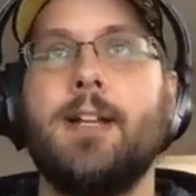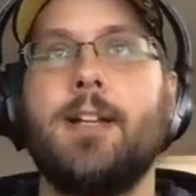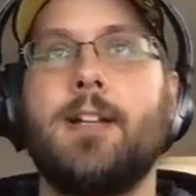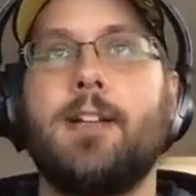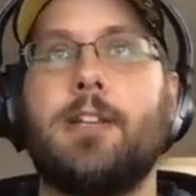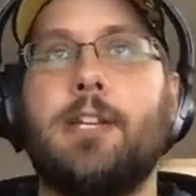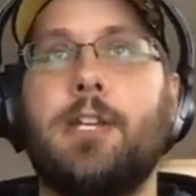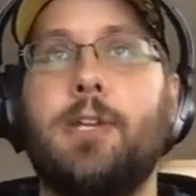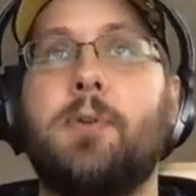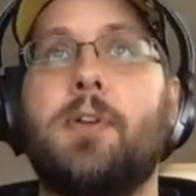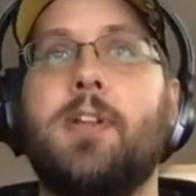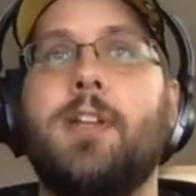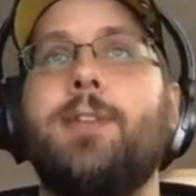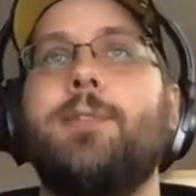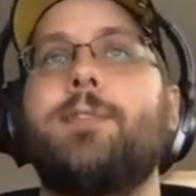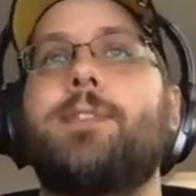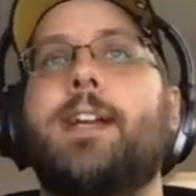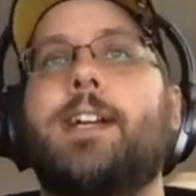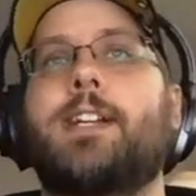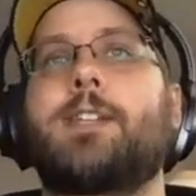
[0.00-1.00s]
You can
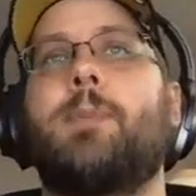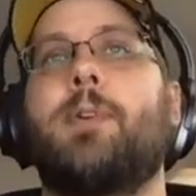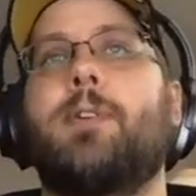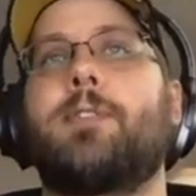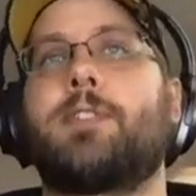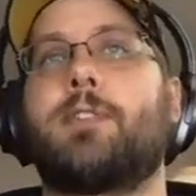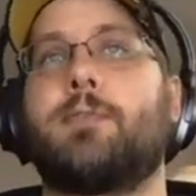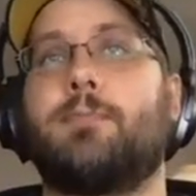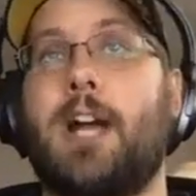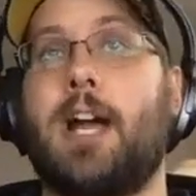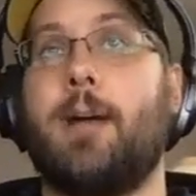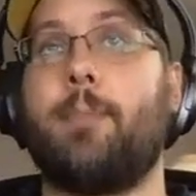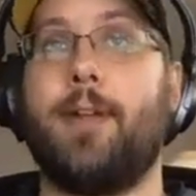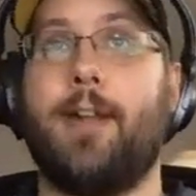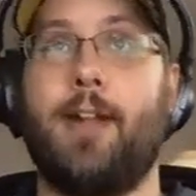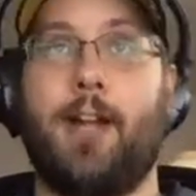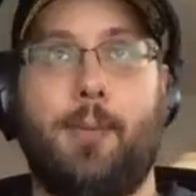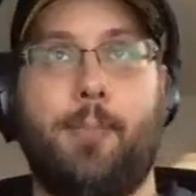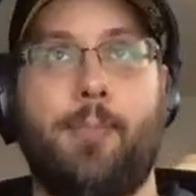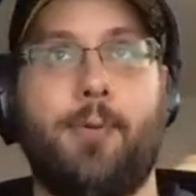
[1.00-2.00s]
use Expo to wrap it
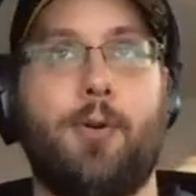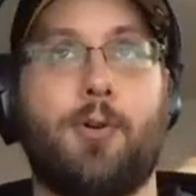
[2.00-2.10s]
up,